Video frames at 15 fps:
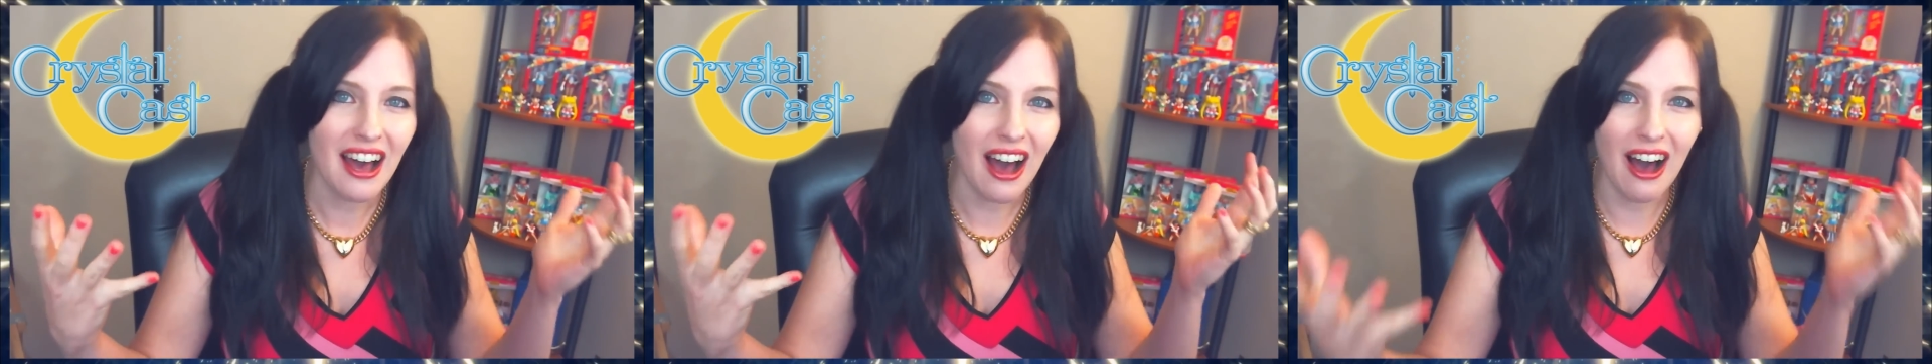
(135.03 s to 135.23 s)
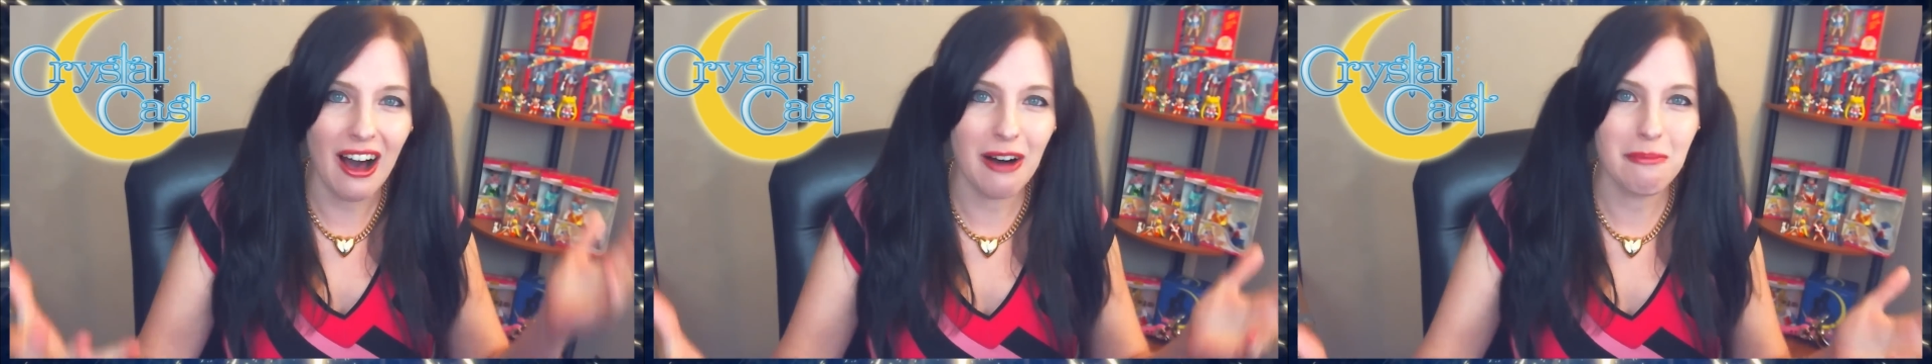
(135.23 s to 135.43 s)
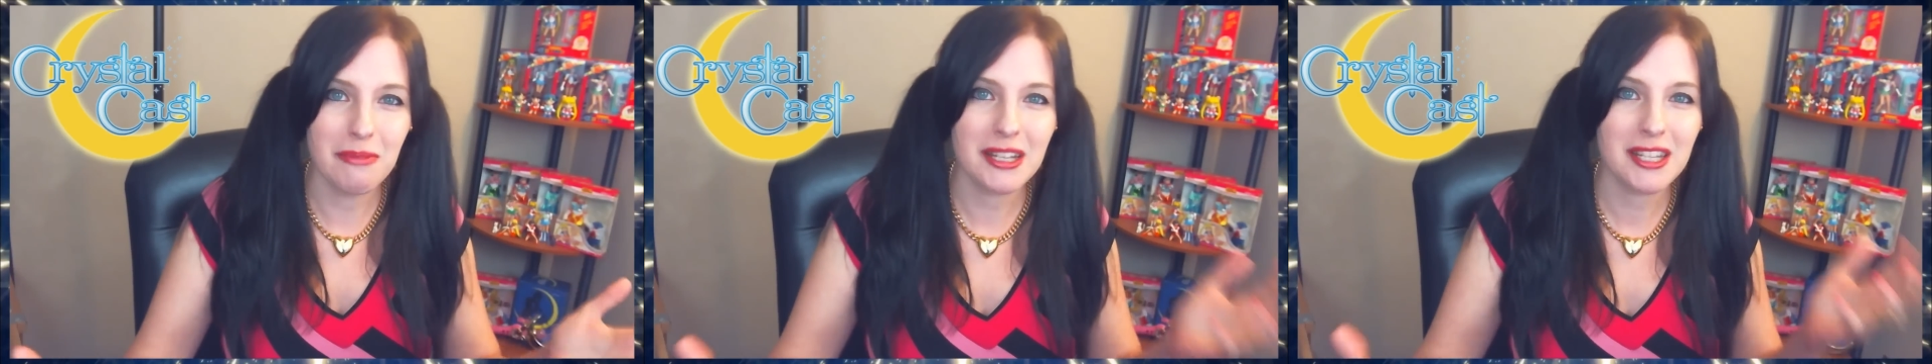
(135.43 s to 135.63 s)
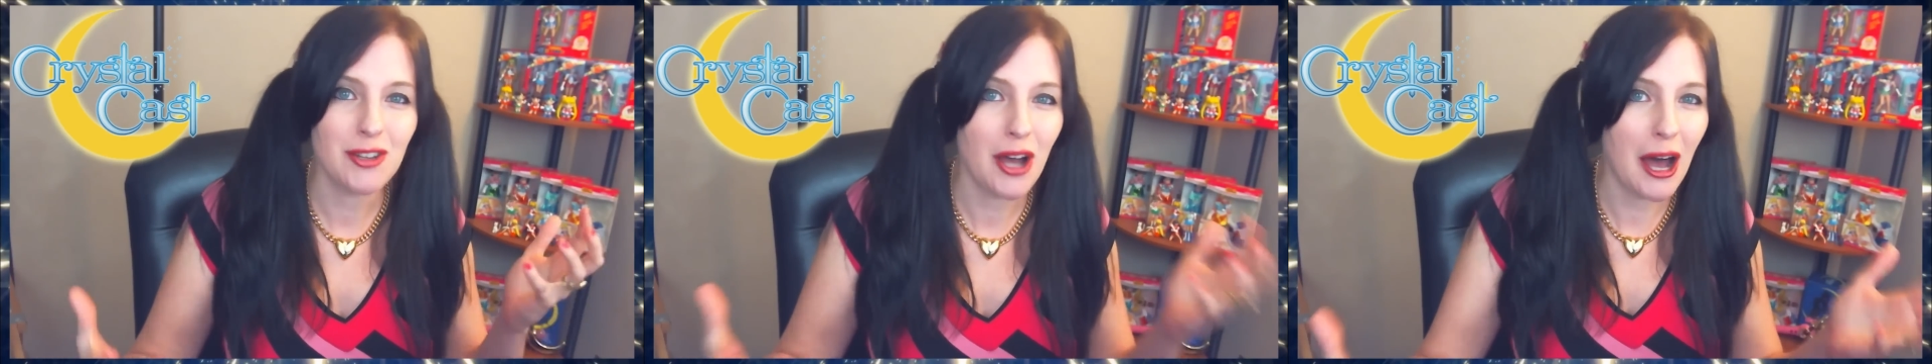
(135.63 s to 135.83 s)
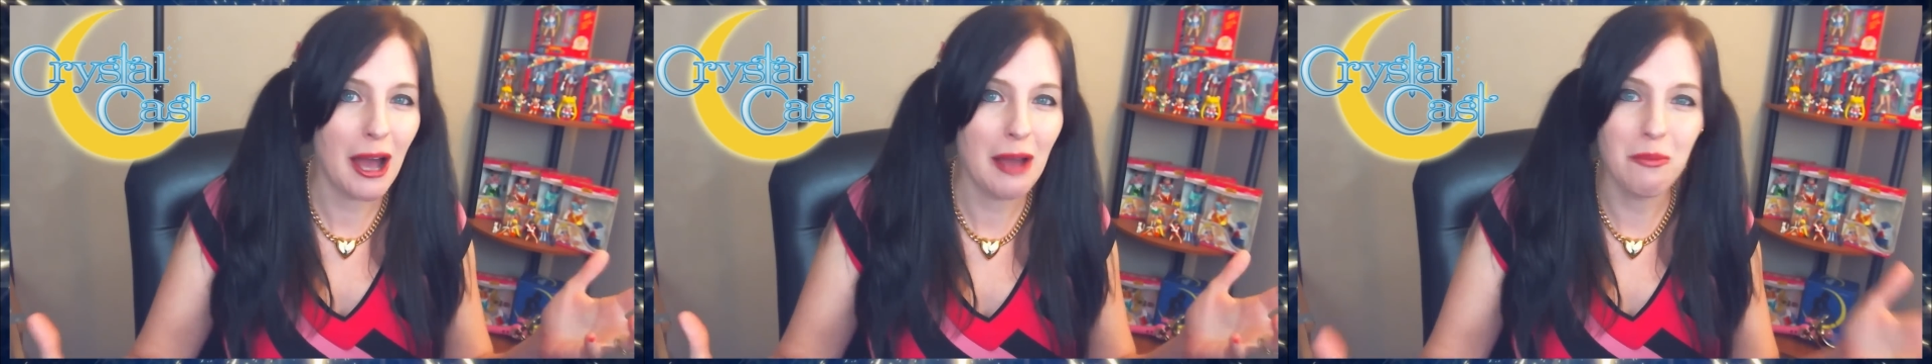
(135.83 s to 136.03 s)

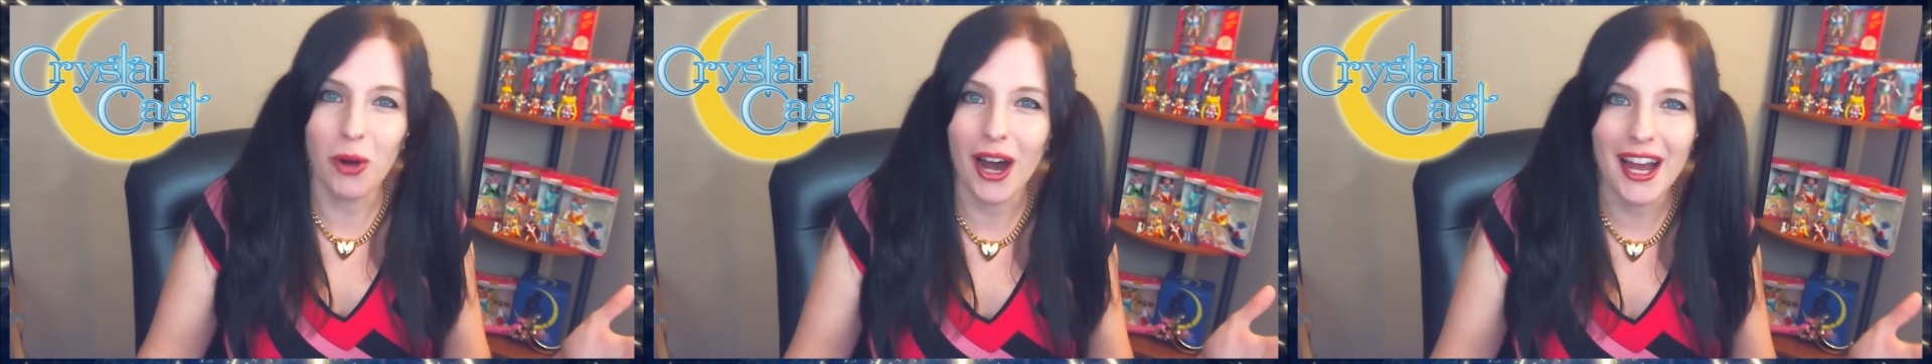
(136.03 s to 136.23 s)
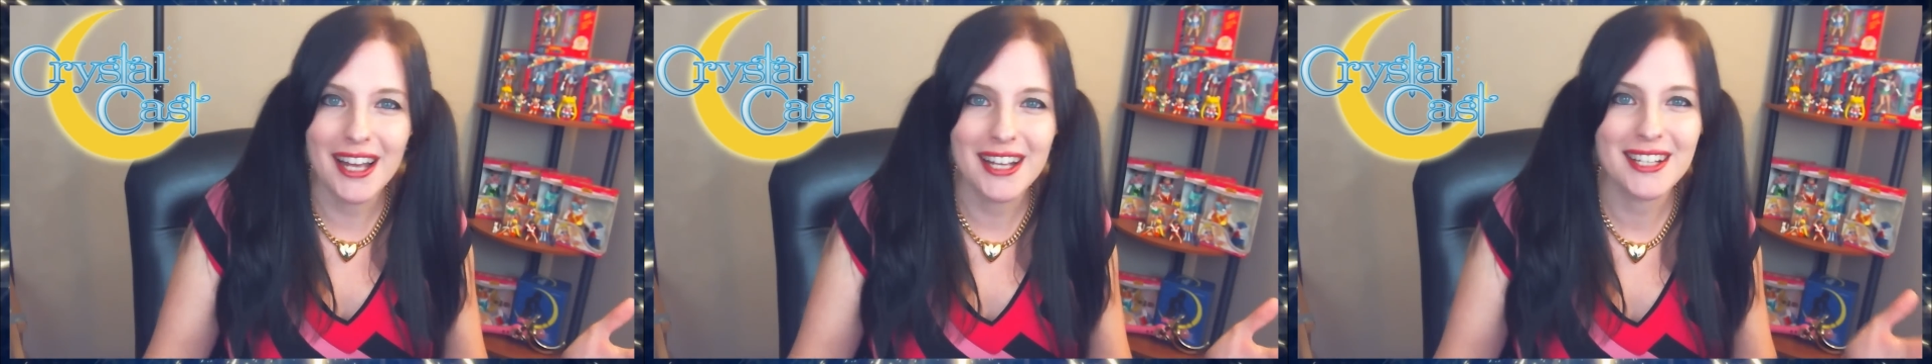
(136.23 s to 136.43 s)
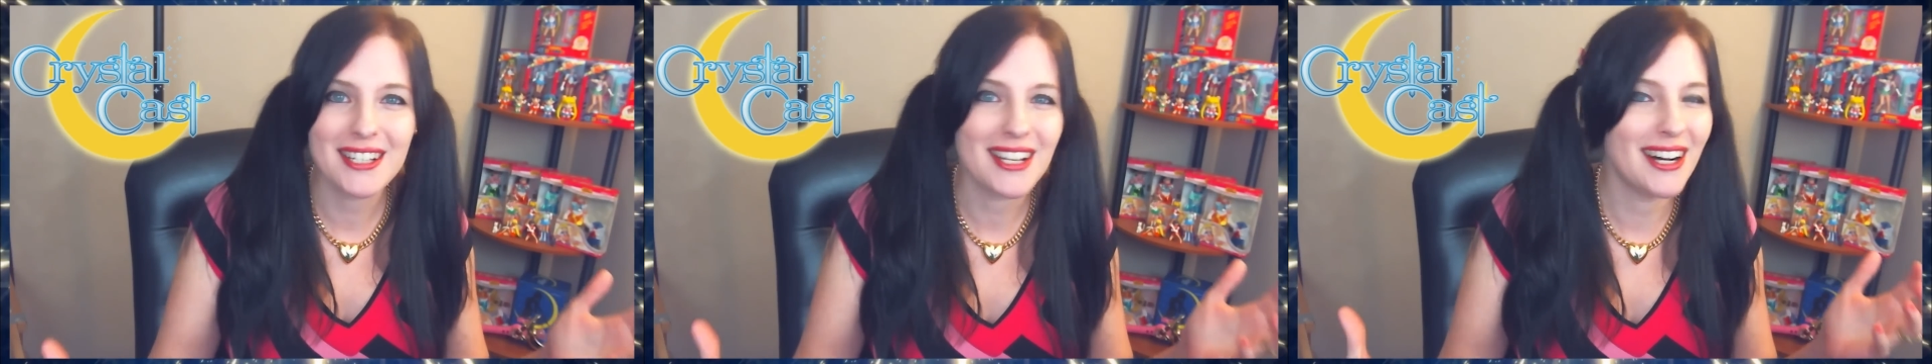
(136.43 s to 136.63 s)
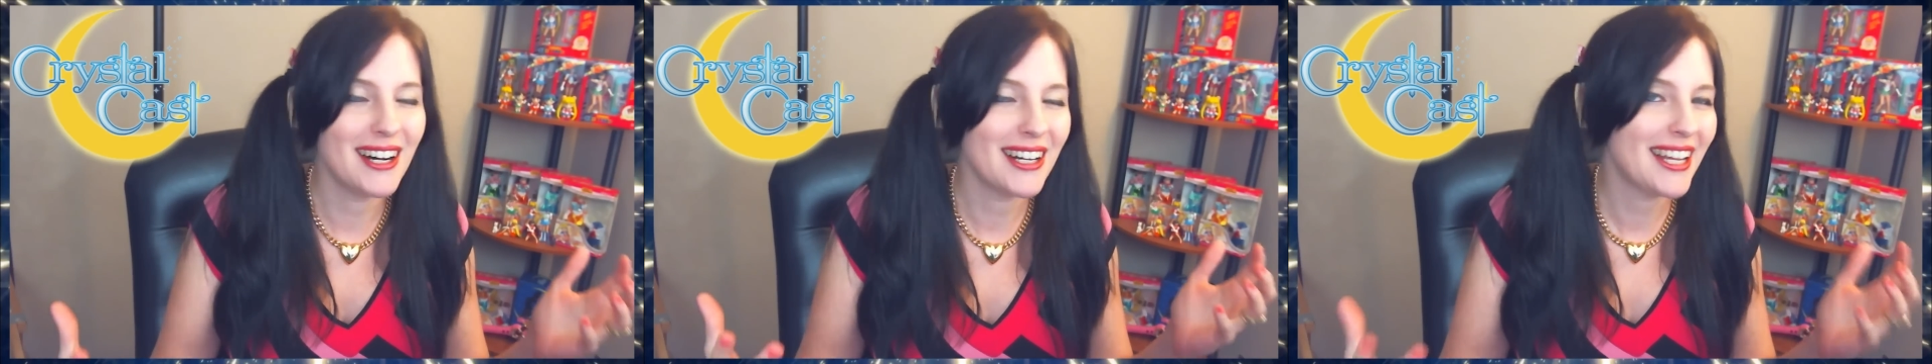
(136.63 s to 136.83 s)
time-wise,